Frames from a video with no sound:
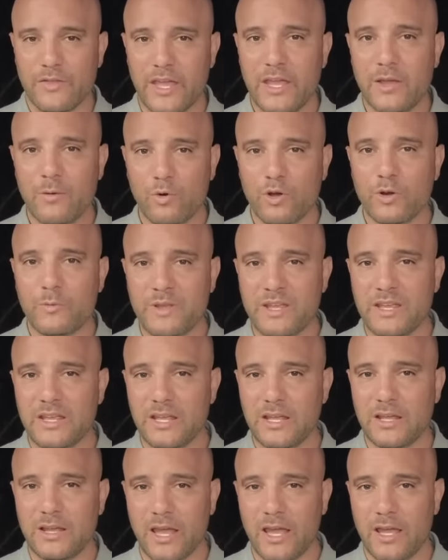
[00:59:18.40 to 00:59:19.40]
They would
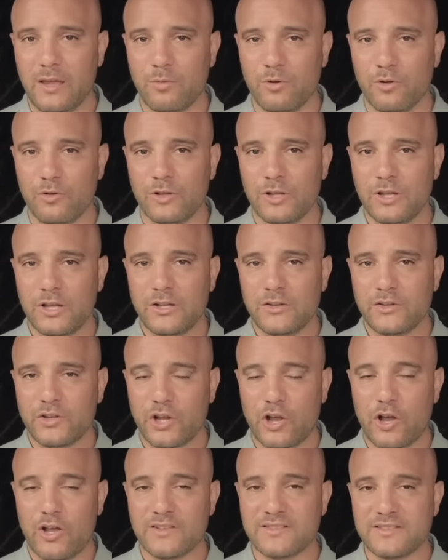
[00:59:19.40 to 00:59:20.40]
be able
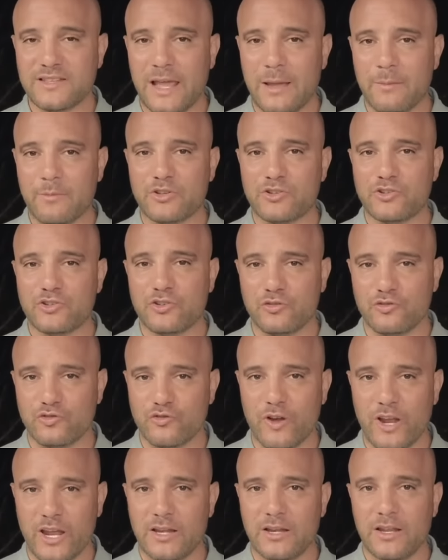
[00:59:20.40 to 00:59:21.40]
to cause damage to
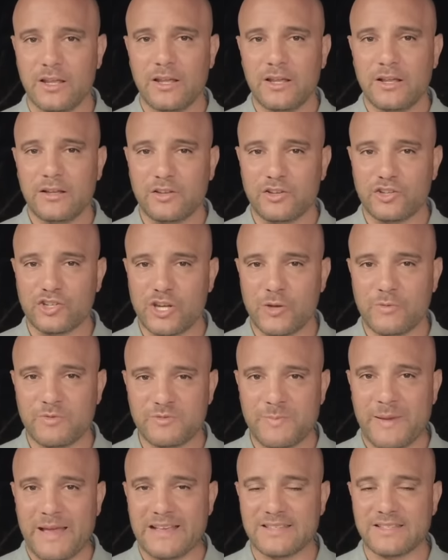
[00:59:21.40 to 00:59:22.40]
trade, to
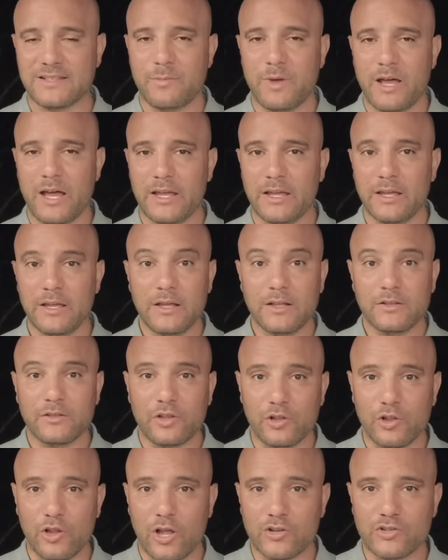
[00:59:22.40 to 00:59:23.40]
ships passing by,
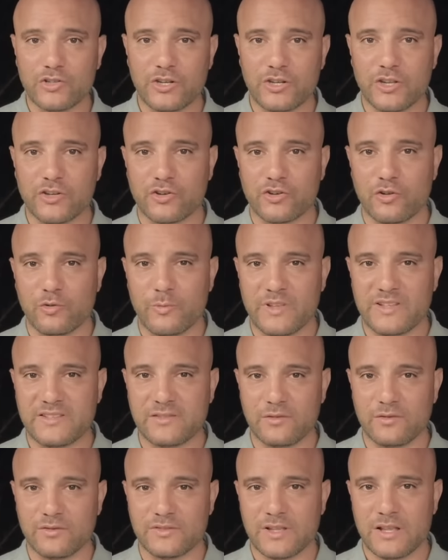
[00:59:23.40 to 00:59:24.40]
to launch additional
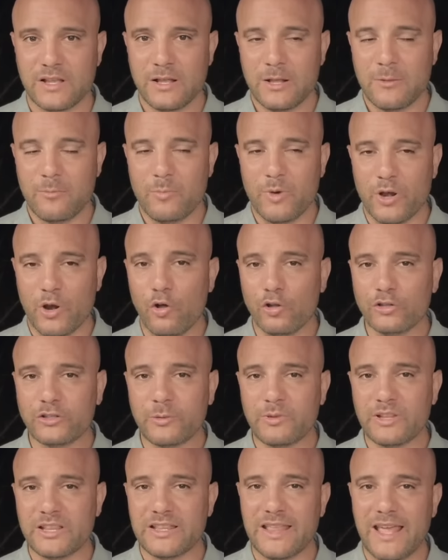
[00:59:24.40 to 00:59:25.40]
missiles. But
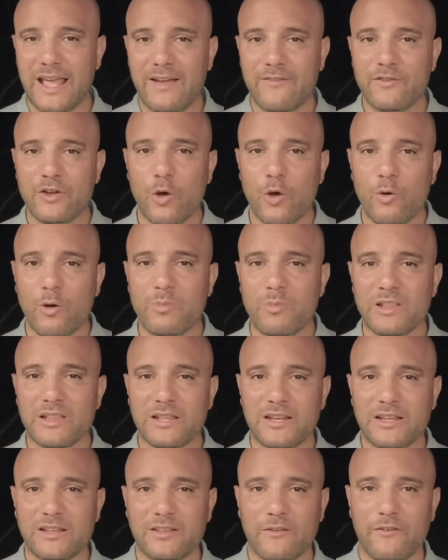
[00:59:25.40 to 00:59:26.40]
ultimately, they have no
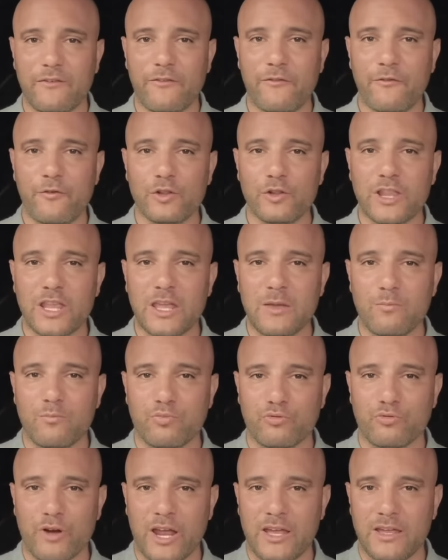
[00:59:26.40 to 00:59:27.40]
ability to fully
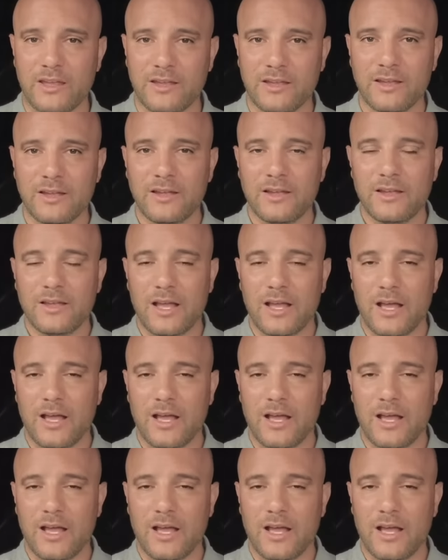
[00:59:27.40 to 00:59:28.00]
break